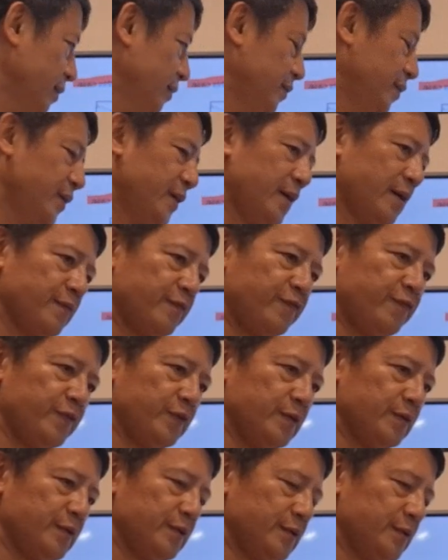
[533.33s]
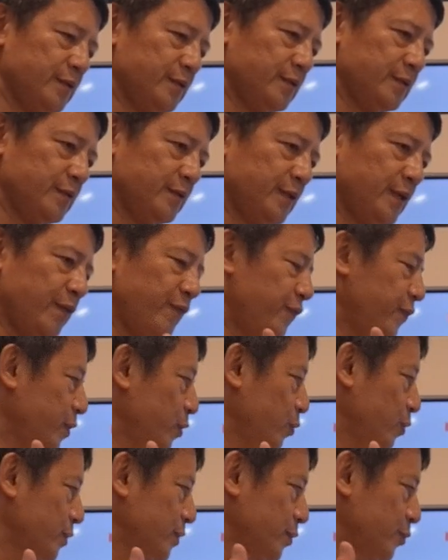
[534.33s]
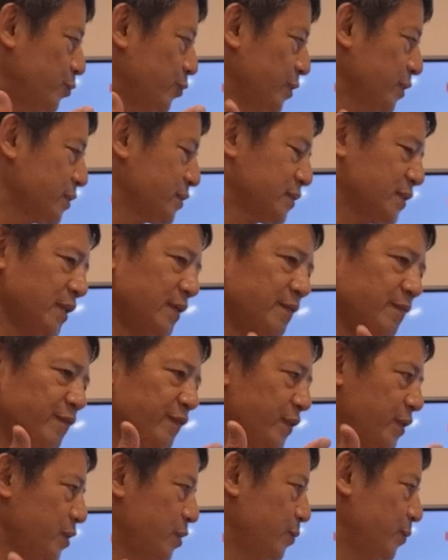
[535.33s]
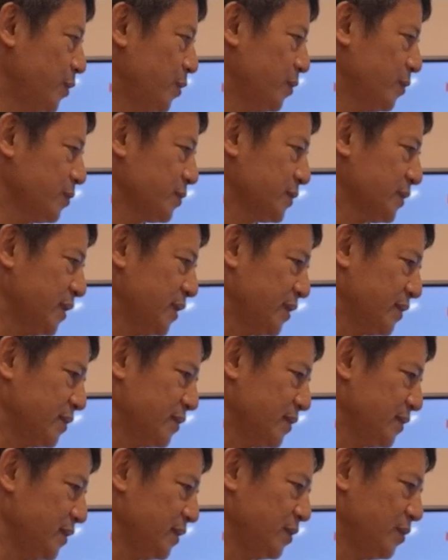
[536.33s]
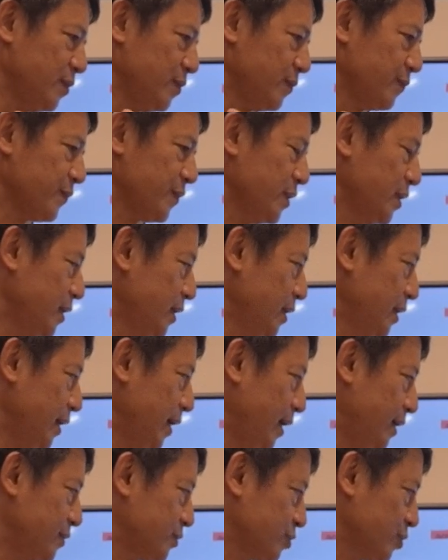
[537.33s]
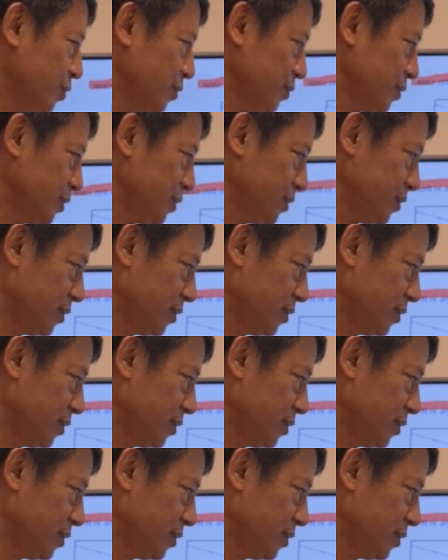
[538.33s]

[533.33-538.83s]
they're filled with the Greeks and variables, and so